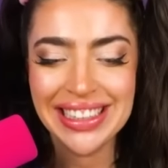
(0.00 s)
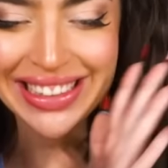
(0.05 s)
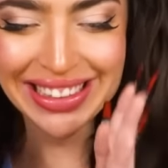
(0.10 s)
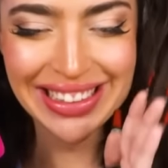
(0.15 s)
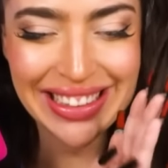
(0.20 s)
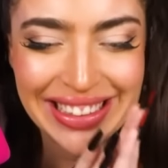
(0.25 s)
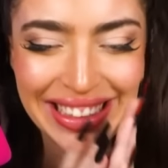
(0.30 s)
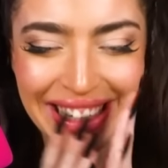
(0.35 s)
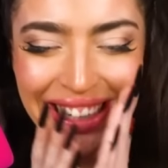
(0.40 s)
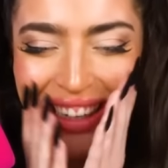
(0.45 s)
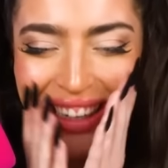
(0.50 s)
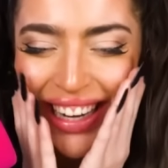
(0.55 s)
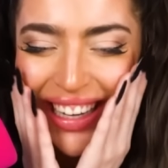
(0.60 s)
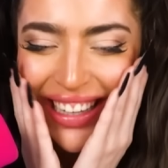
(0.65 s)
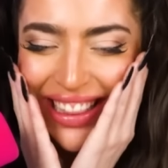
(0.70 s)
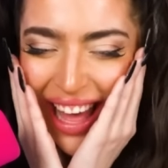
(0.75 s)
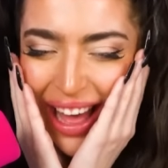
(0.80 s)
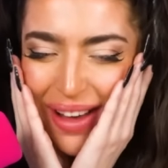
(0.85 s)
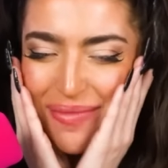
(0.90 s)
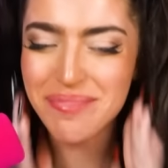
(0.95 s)
Look at
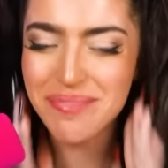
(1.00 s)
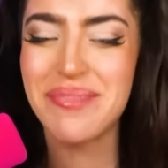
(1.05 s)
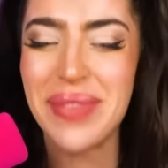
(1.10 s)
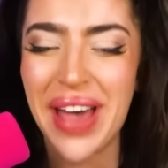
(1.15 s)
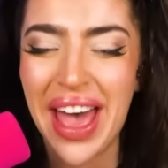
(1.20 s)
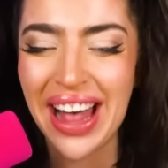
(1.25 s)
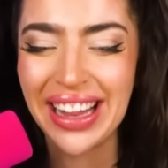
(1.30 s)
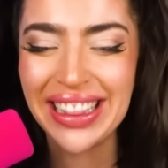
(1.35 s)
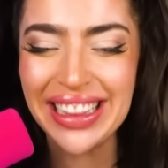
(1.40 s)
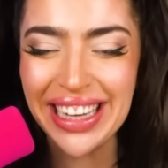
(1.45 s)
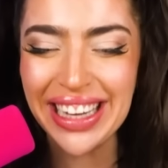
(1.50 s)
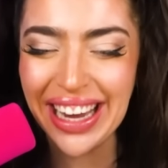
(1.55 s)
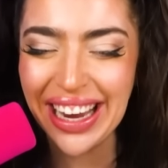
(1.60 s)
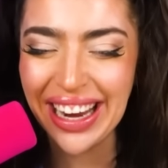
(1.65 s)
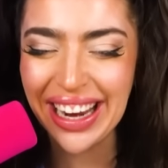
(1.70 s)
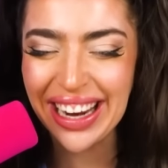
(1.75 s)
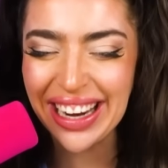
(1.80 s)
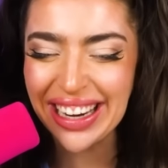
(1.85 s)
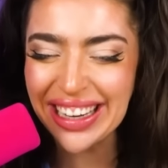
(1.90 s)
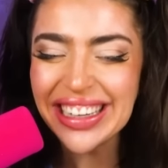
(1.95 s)
that
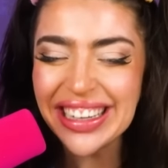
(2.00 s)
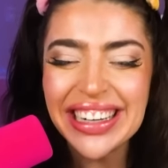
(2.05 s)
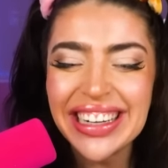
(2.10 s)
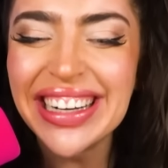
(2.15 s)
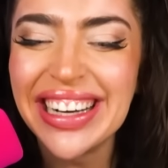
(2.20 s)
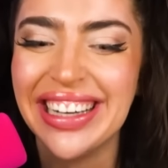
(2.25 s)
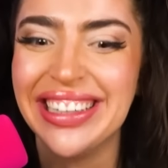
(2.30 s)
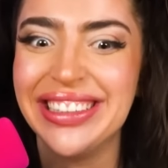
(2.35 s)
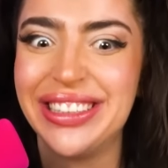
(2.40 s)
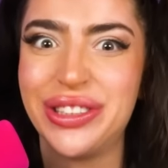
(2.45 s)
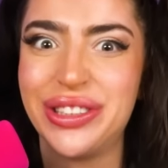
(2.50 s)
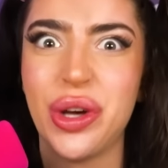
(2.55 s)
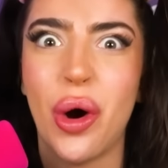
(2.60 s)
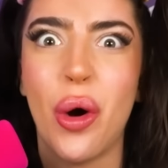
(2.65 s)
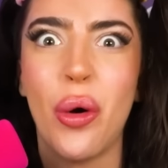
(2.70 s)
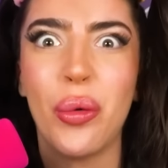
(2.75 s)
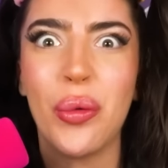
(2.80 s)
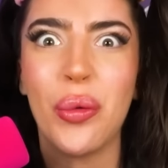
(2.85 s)
belly! It's so